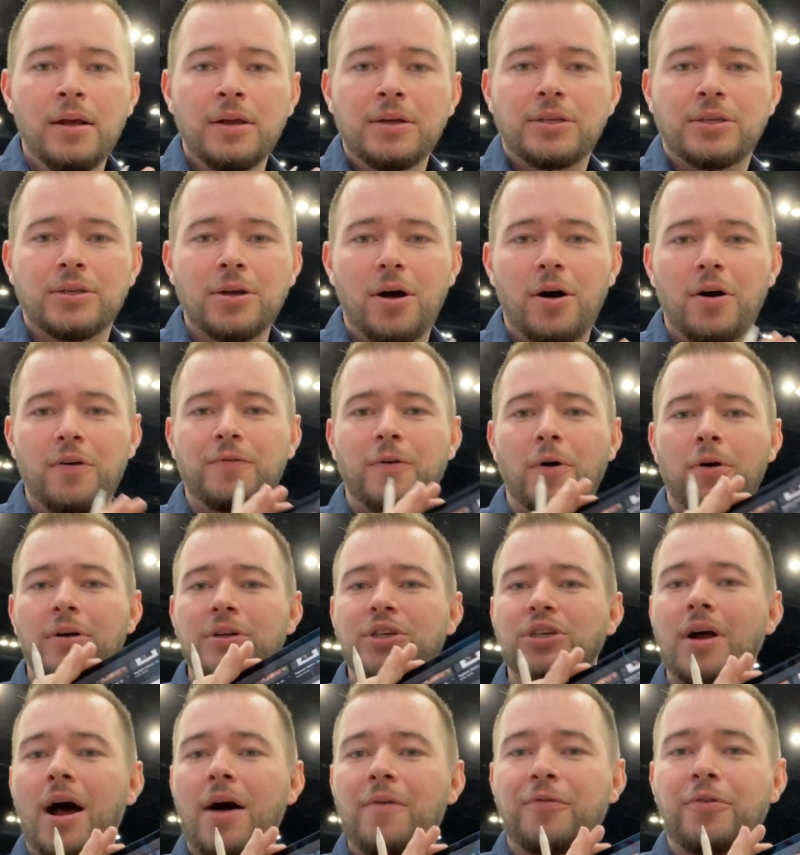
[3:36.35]
So
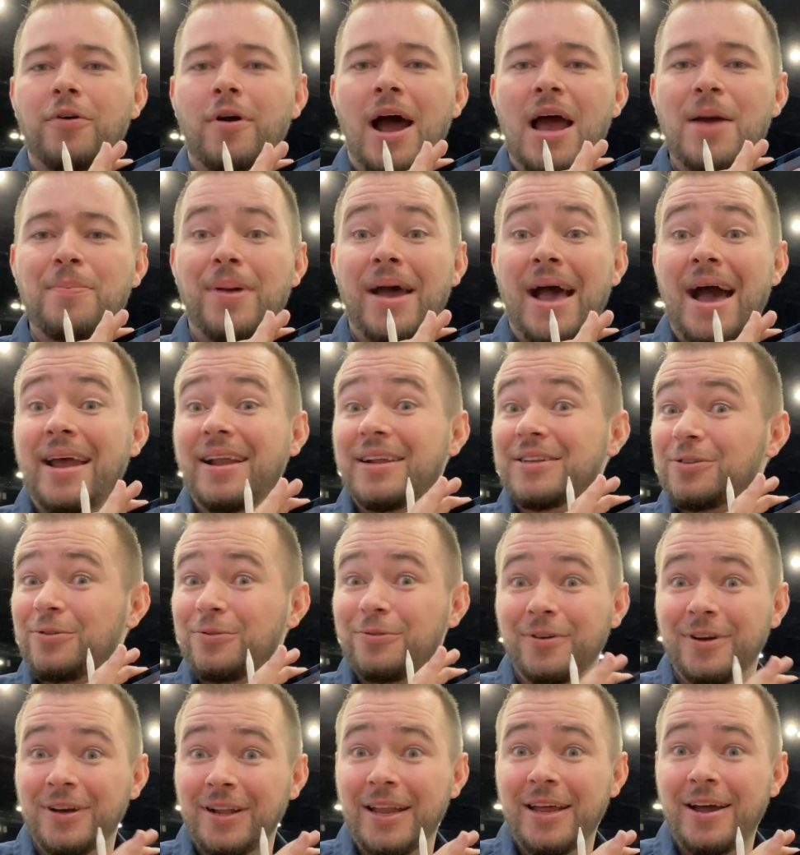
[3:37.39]
Photoshop for iPad, it's
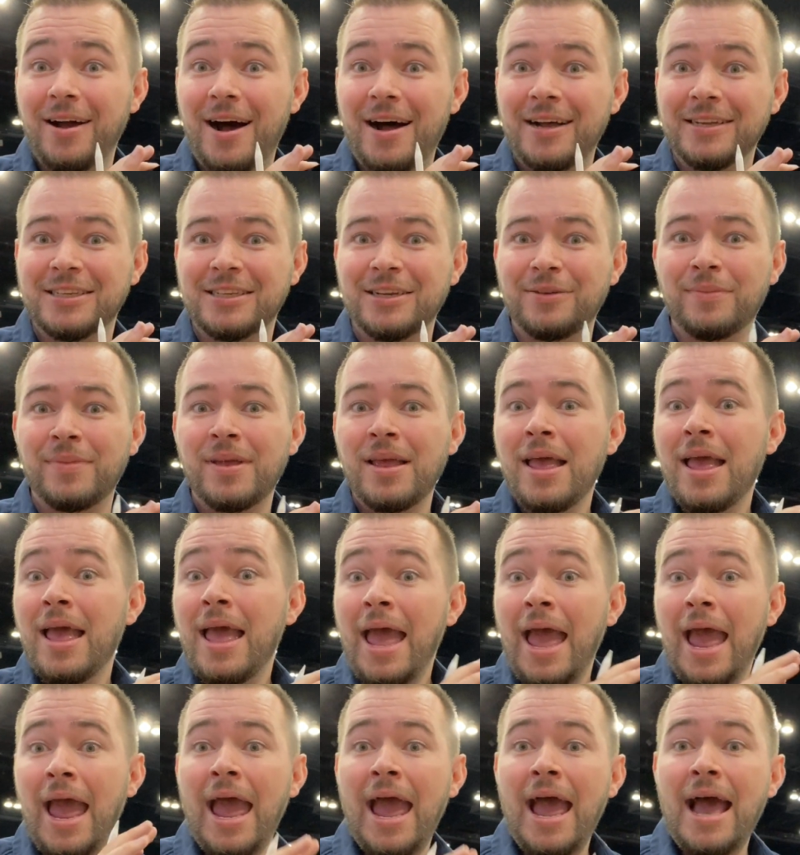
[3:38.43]
really awesome.
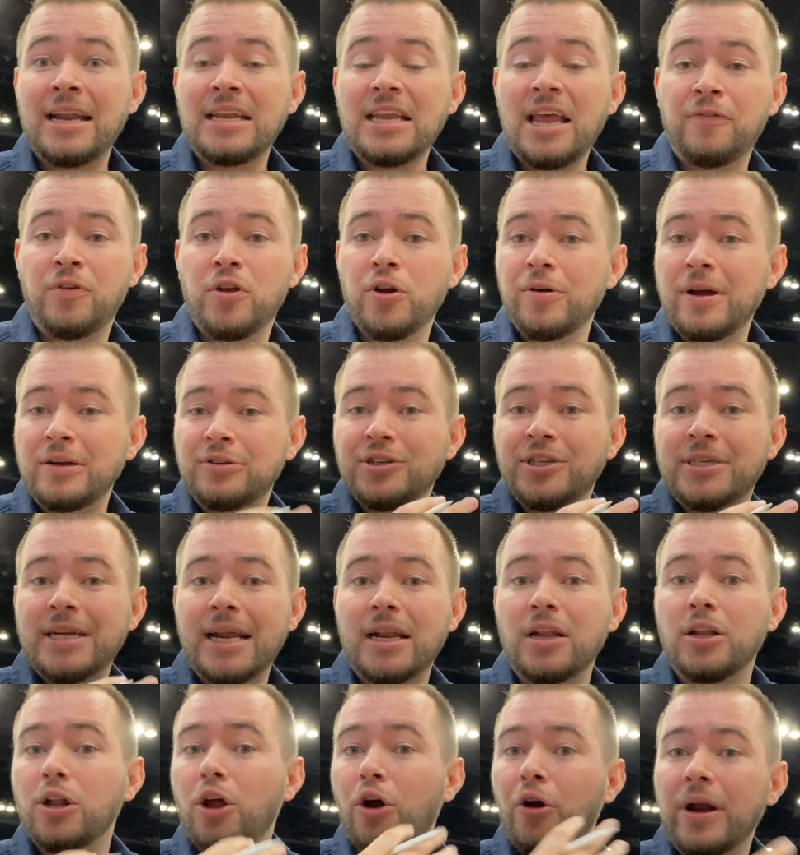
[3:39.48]
And if you're interested
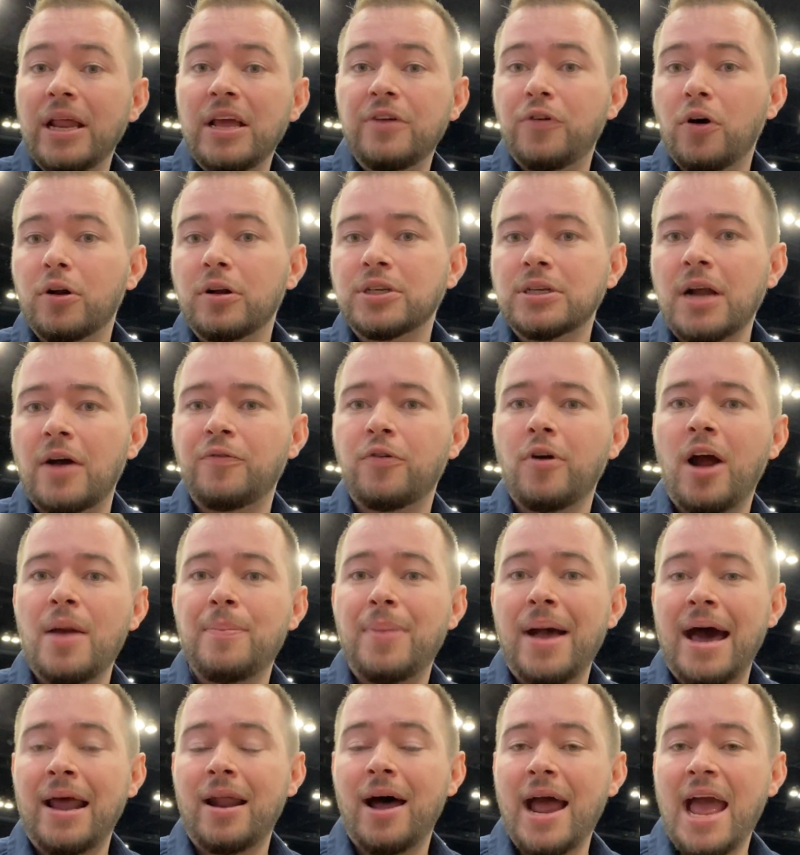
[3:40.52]
in learning Photoshop for
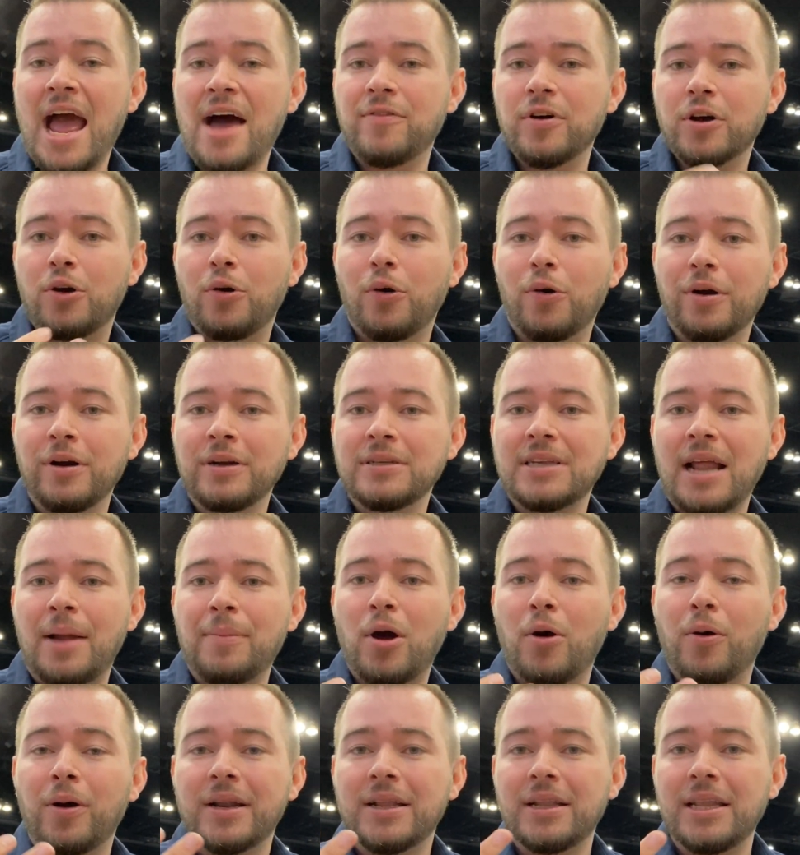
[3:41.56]
iPad, I have a course. I'm
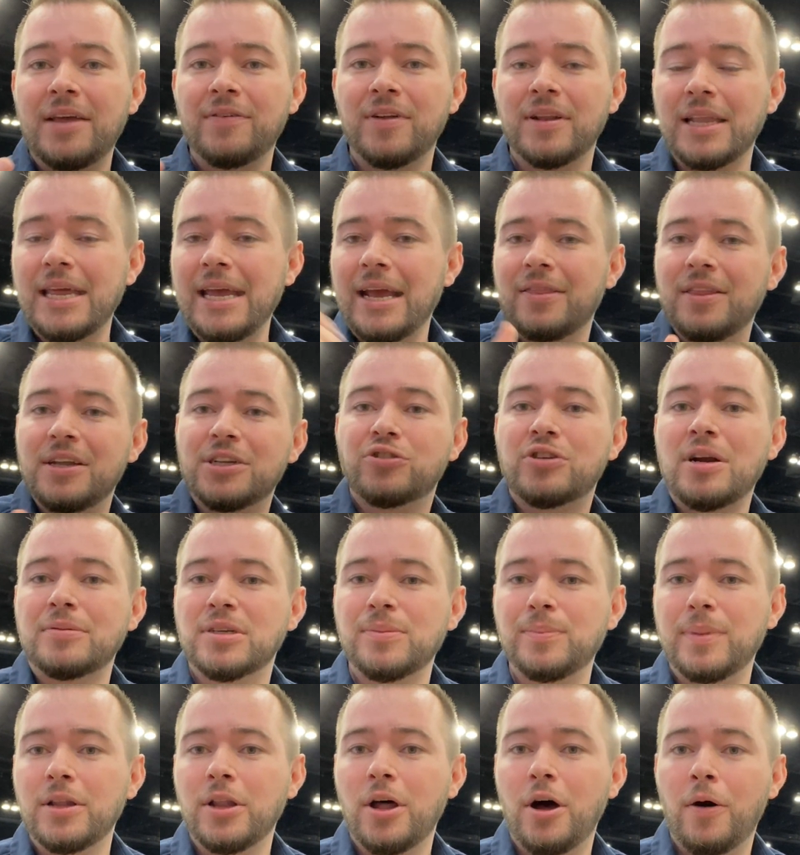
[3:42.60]
going to leave a link in the
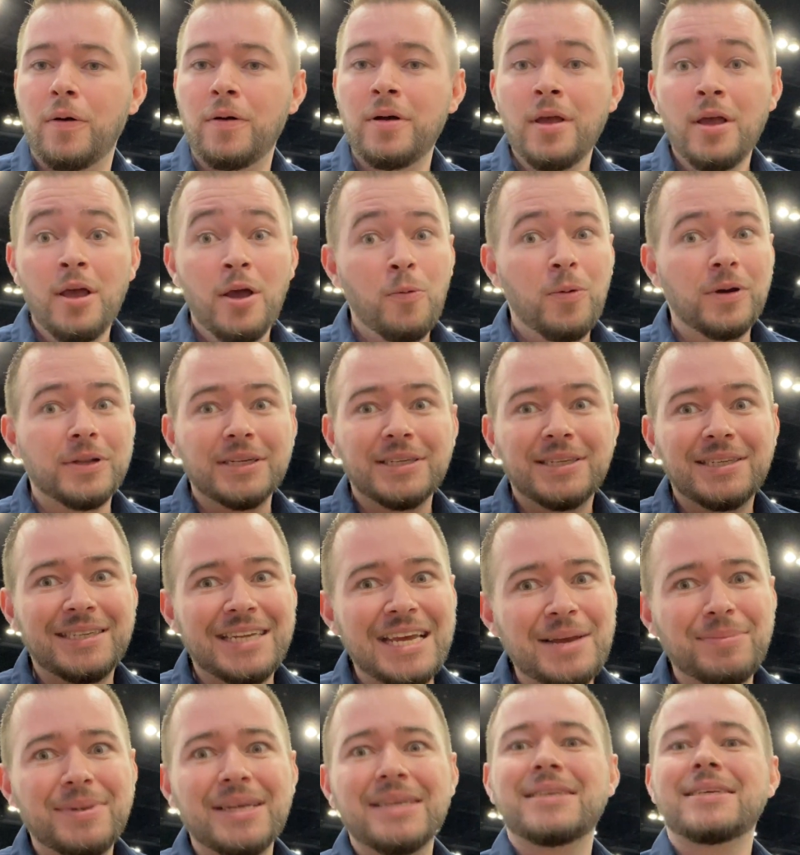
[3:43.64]
description below with a
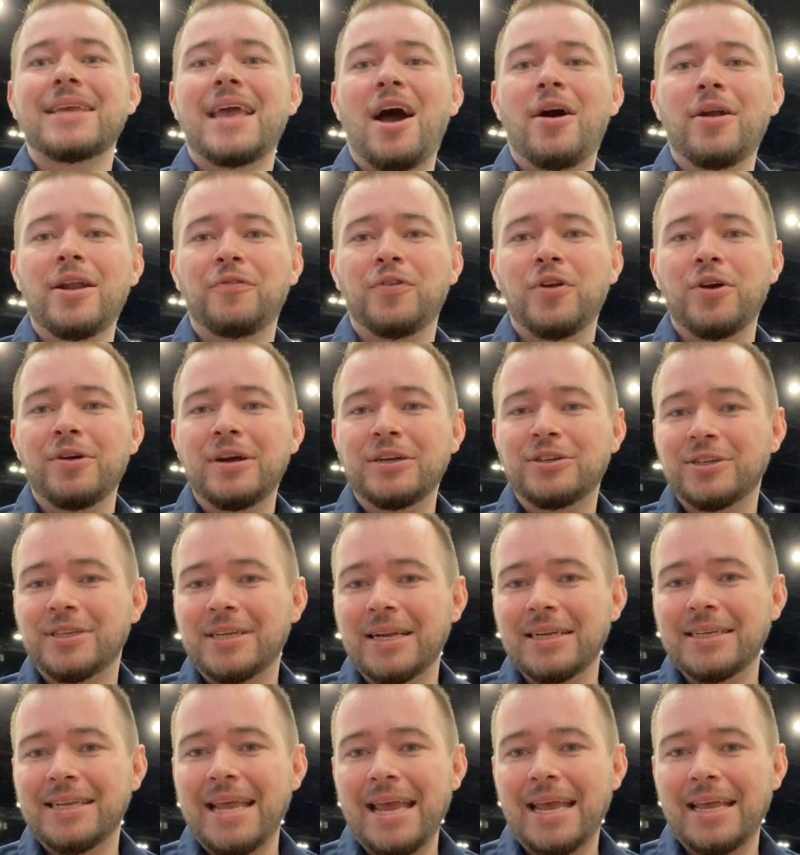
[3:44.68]
steep discount if you're
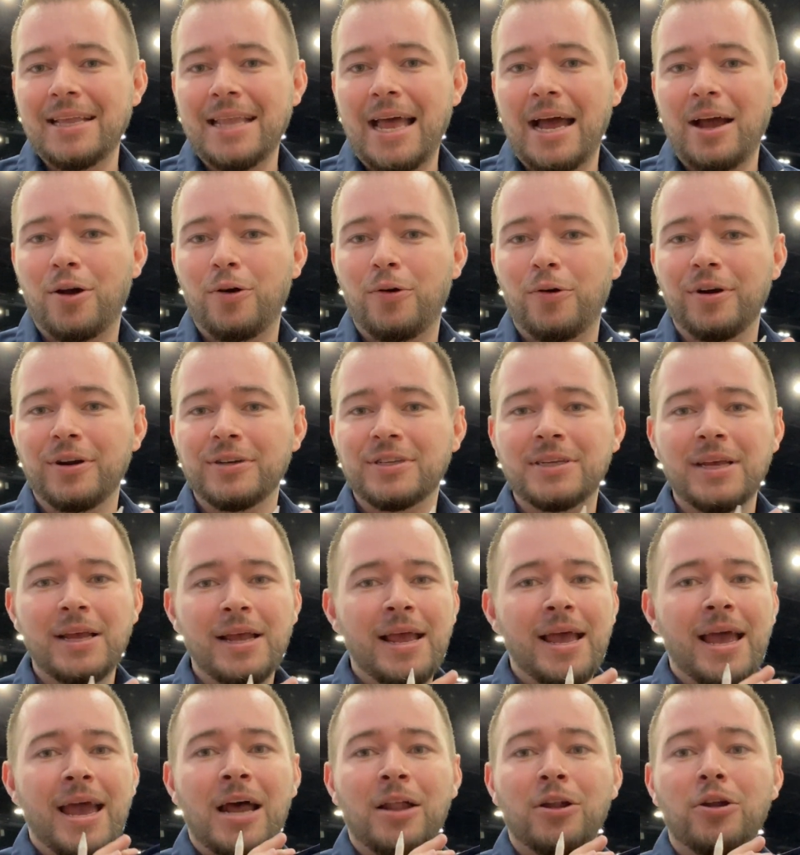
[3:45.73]
interested in taking that course
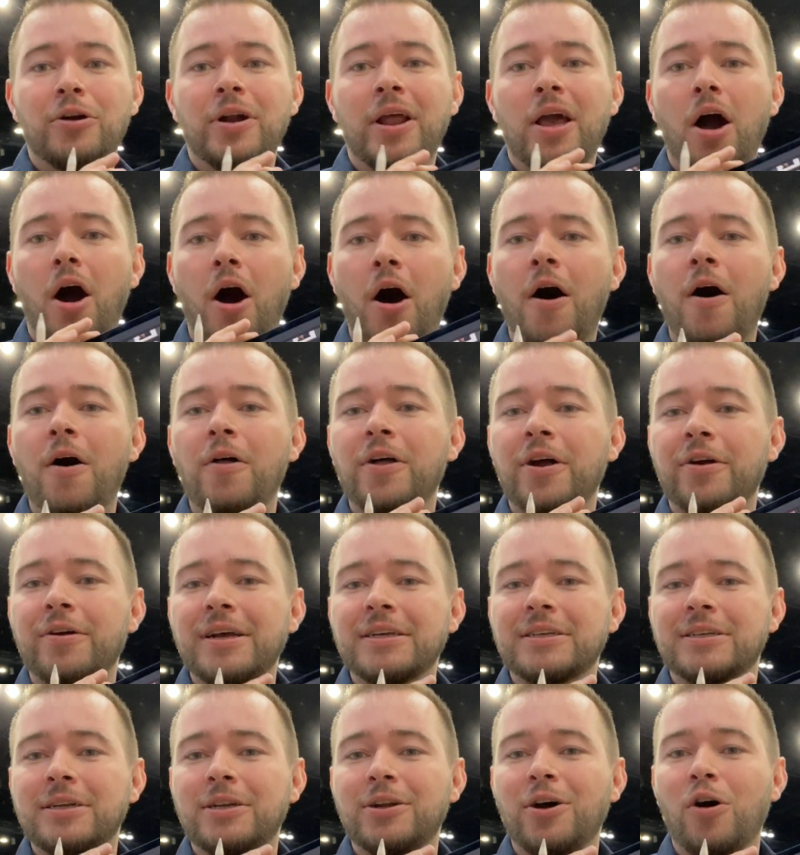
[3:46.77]
and learning all there
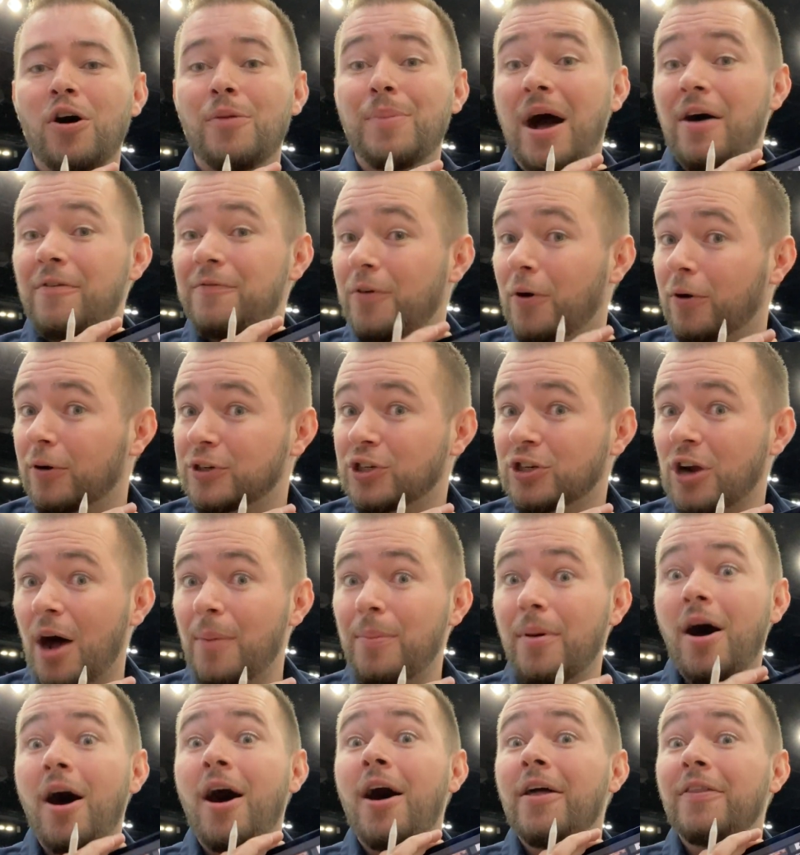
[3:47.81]
is to know about
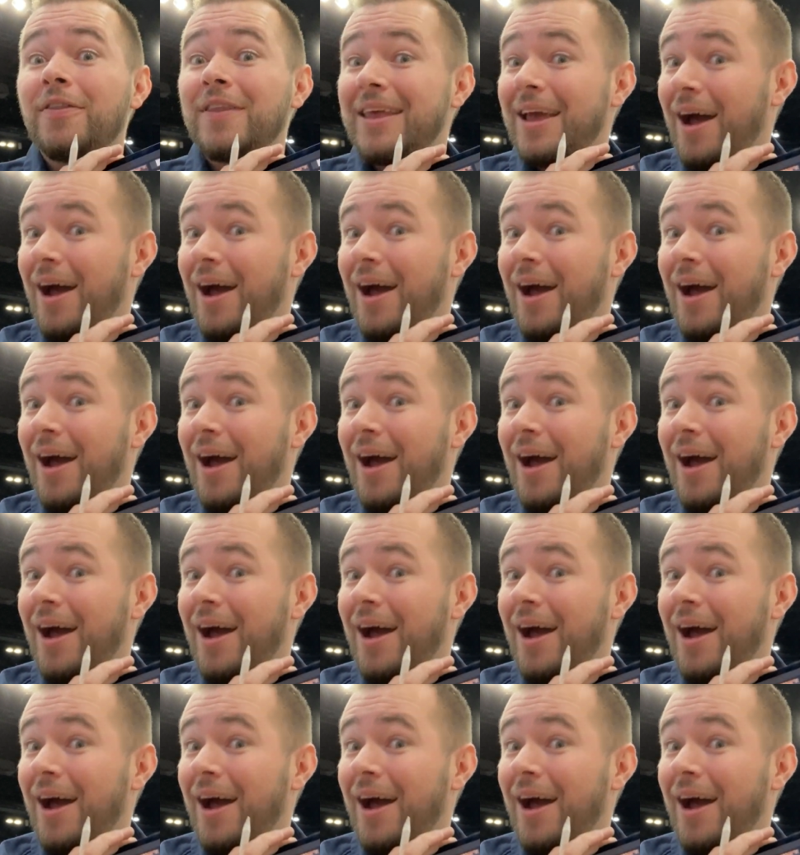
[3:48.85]
Photoshop on the